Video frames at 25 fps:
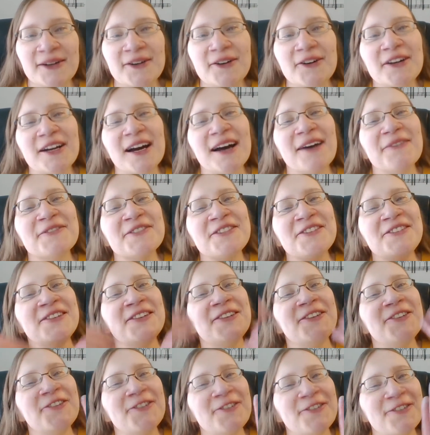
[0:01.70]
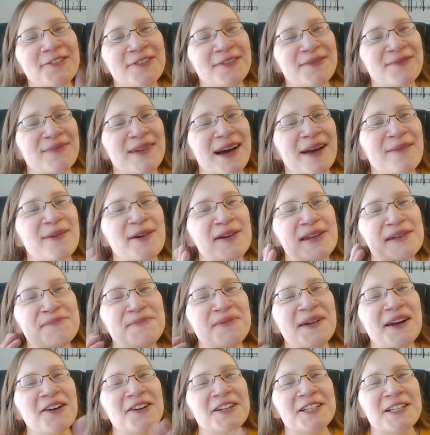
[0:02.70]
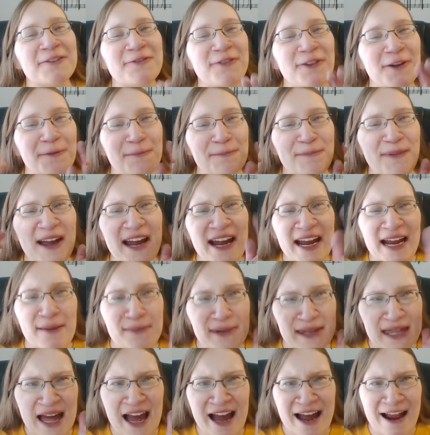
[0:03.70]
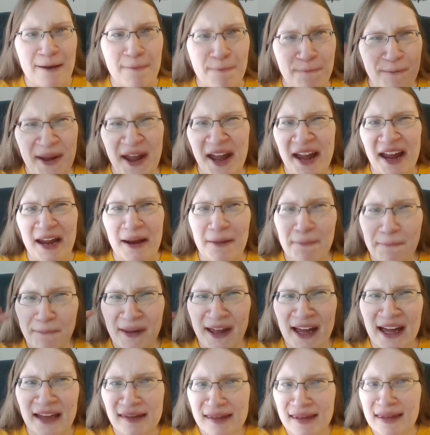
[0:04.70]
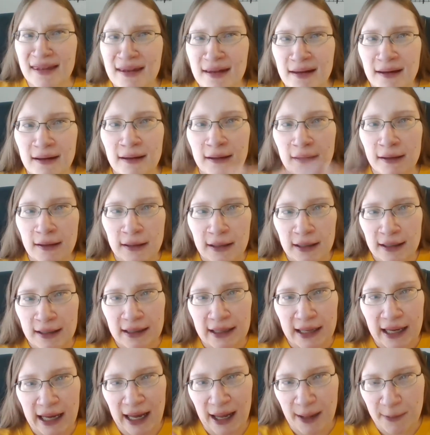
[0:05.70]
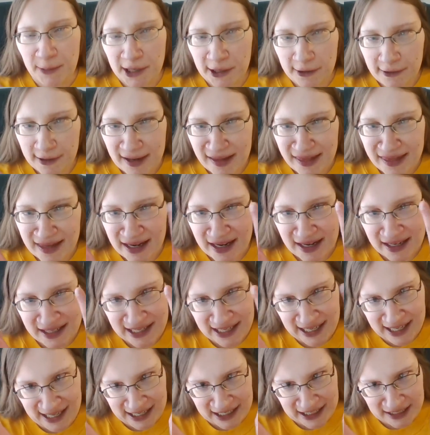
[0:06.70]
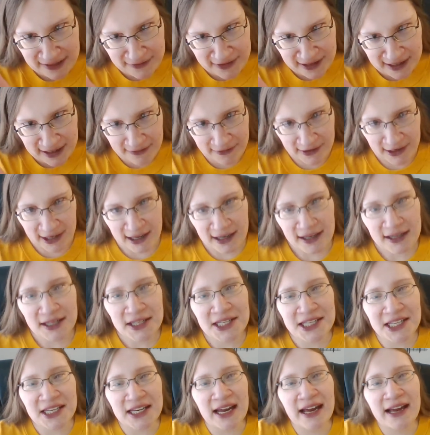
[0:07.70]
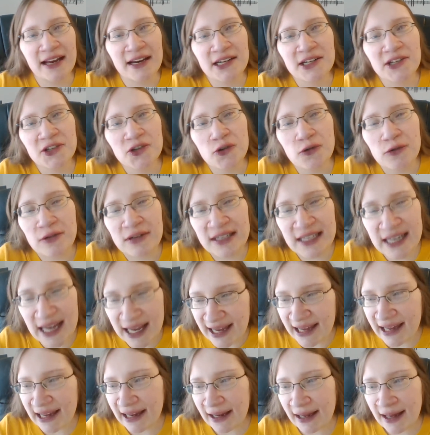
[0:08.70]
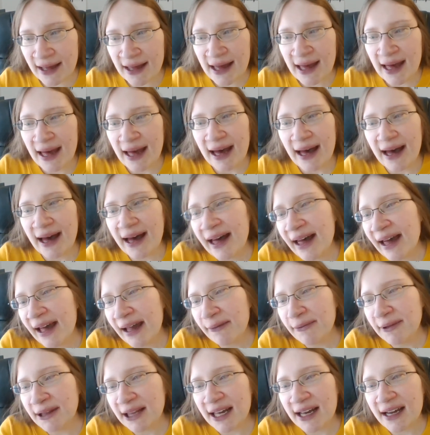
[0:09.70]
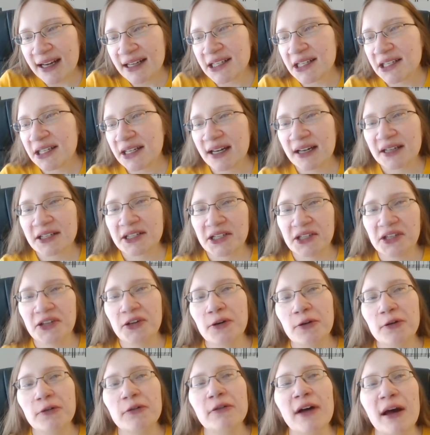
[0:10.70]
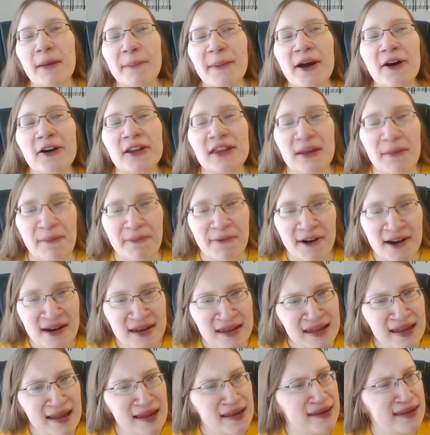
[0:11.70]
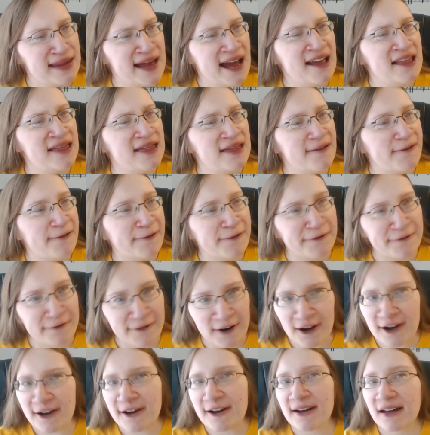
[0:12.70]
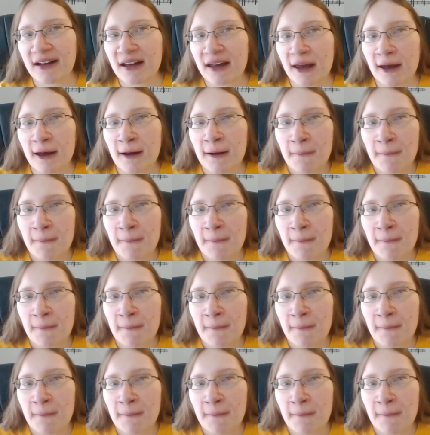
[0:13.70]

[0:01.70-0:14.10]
Good afternoon, my most beautiful babes and babettes! I'm your resident active advocate, and today I would like to talk to you about The Princess and the Frog.